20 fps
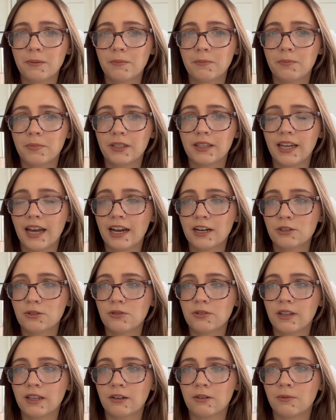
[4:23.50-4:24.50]
but the
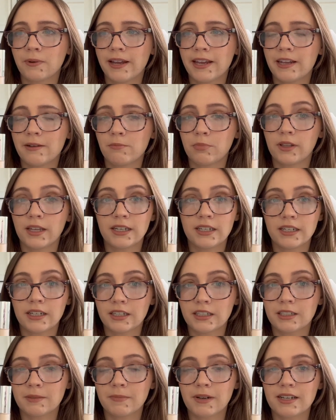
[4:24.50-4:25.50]
actual like way it blended
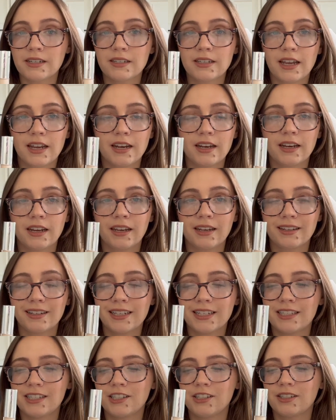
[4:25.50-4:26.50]
onto my skin, and like,
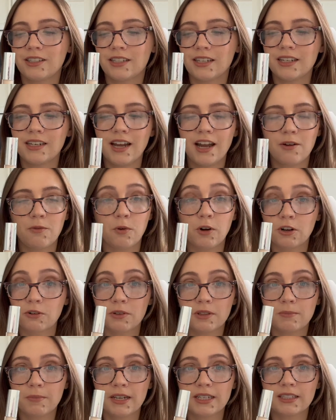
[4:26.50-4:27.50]
it just did not work
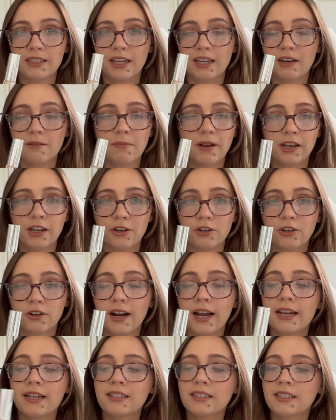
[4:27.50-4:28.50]
with my skin and my under
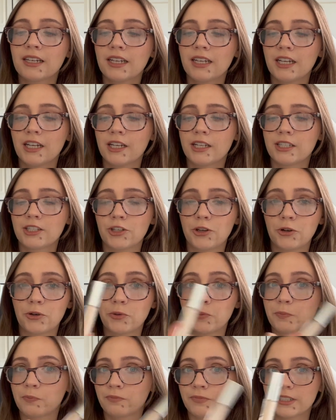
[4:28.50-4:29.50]
eyes.
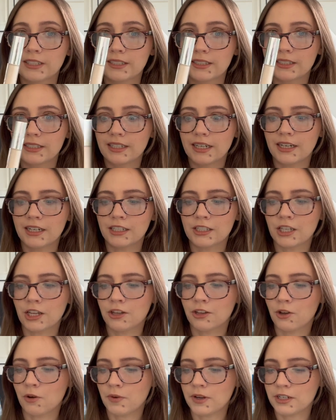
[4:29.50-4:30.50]
So it is
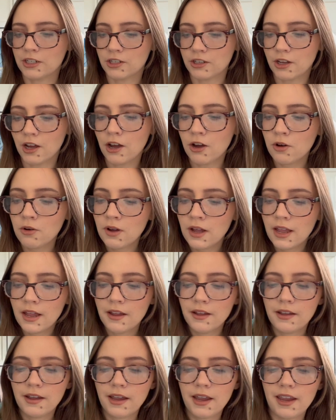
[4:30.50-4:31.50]
going to go.
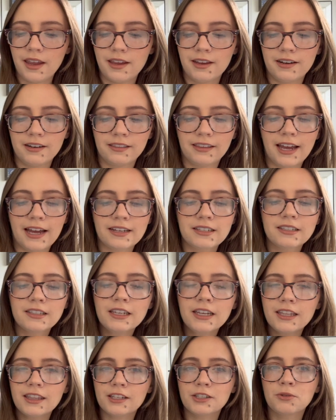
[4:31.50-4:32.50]
And
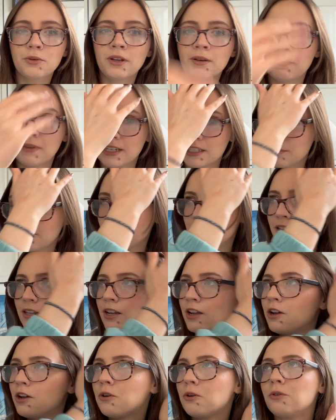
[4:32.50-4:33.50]
lastly, this one makes me
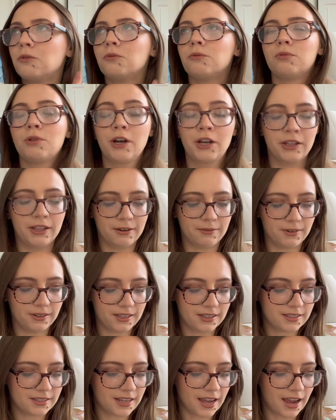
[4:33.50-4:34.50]
really,
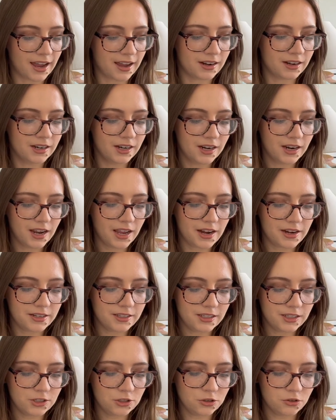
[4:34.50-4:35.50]
really sad. It is
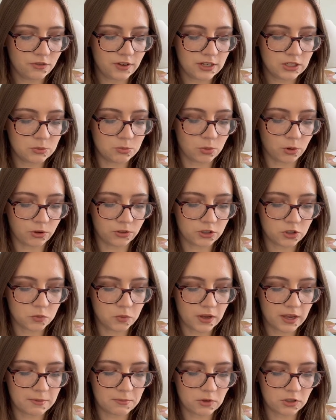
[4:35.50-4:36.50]
the Too Faced Born This
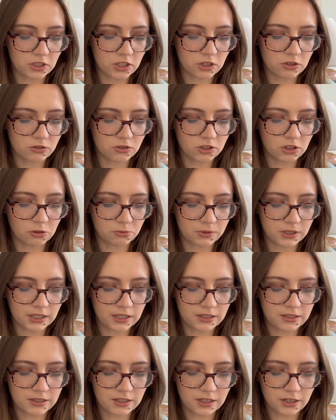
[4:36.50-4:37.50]
Way Multi-Use Sculpting
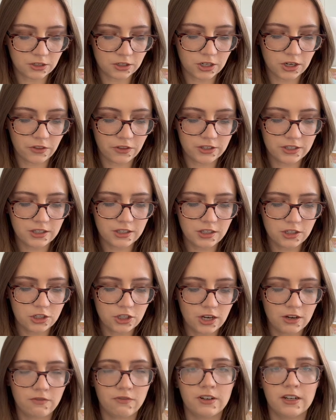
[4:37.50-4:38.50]
Concealer. This is the
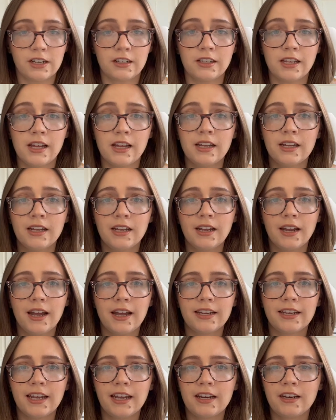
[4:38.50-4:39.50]
shade Vanilla.
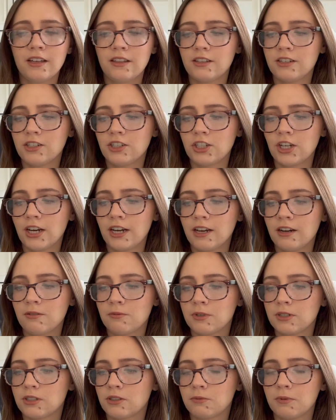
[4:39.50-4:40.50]
Again, this shade
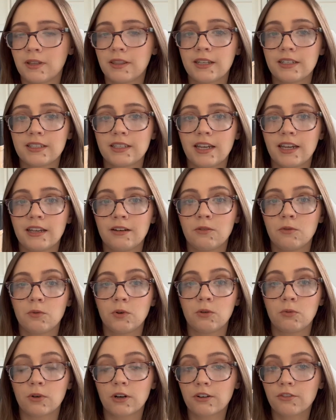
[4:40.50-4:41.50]
was the one that said
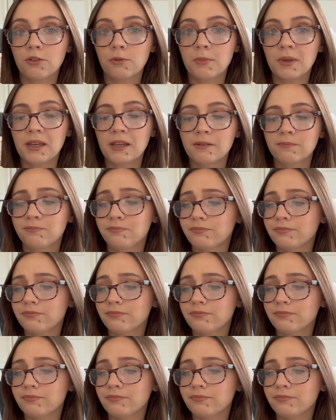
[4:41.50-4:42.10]
would work for me.